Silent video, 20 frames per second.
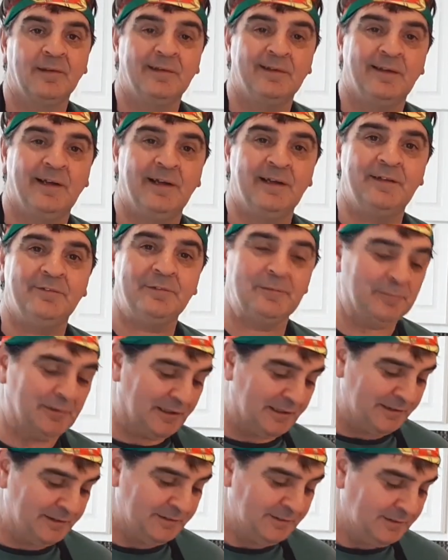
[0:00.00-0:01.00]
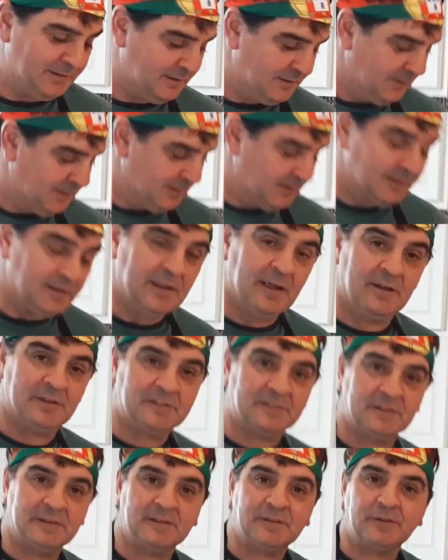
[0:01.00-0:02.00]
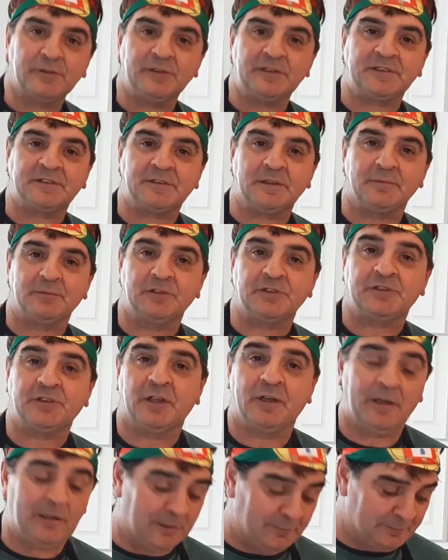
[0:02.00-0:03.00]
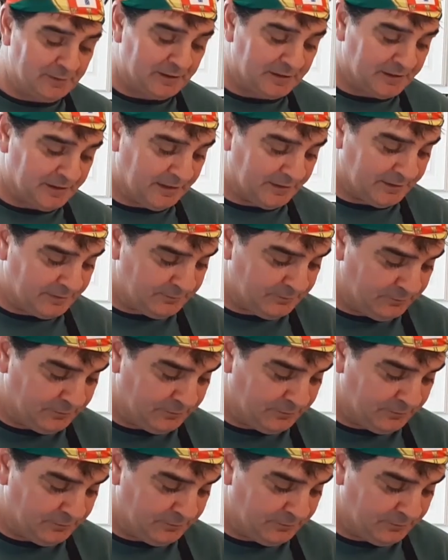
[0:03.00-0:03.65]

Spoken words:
Hi, everybody. Now it's the linguica. I'm going to show you how I'm going to cut it.